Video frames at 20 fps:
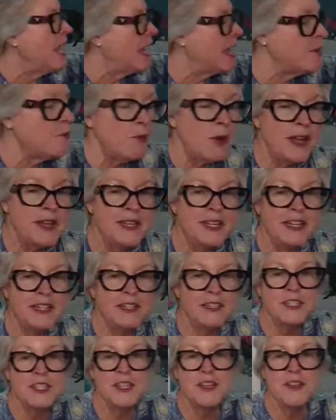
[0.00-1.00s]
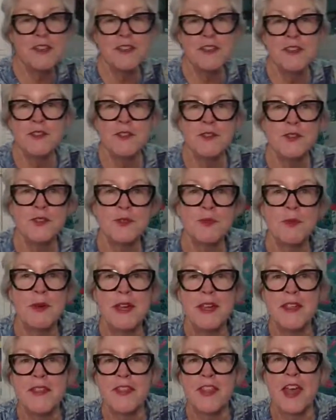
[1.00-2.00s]
And what needle do you use
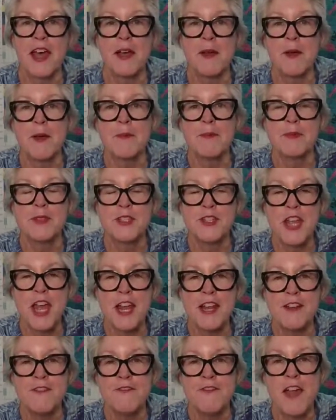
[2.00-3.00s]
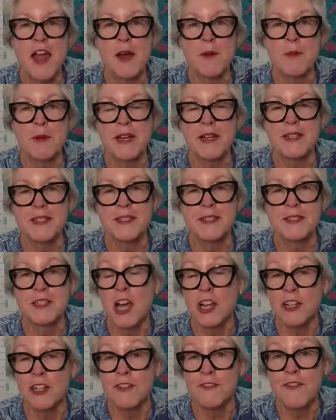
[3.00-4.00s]
with Shannon Fabrics
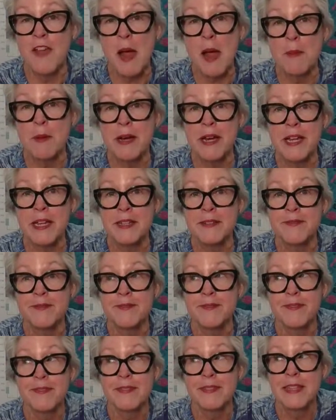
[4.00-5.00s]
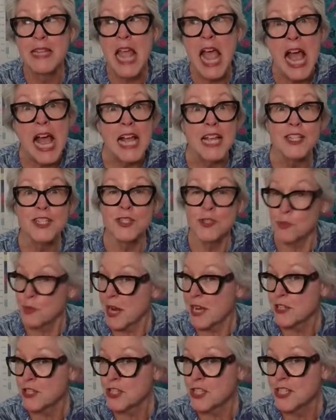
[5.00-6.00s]
Cuddle Fabric?
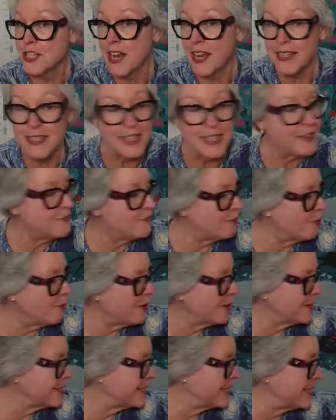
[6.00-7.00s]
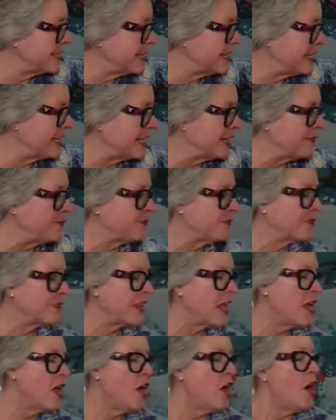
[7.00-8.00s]
Stretch 90/14.
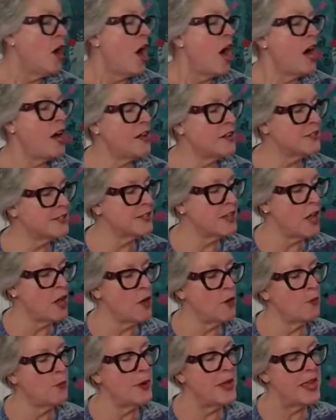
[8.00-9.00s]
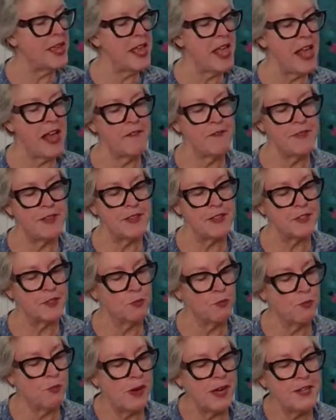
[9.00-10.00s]
Also, we have this
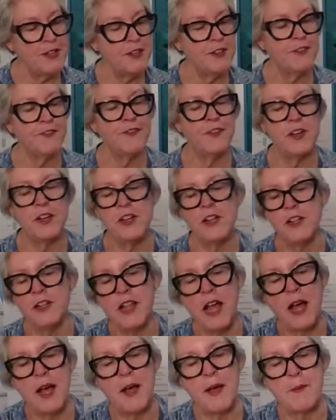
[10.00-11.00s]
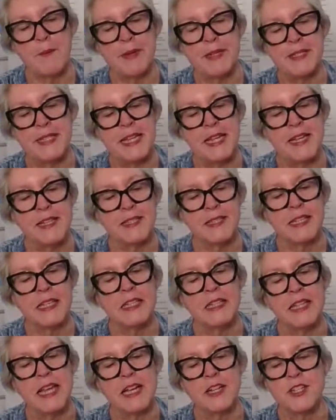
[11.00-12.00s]
wonderful batiks
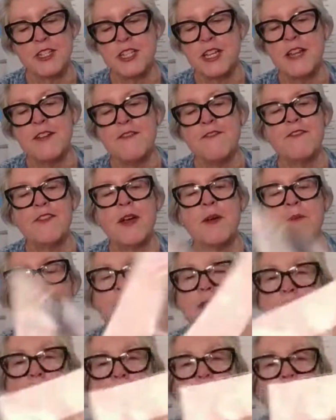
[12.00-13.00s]
collection from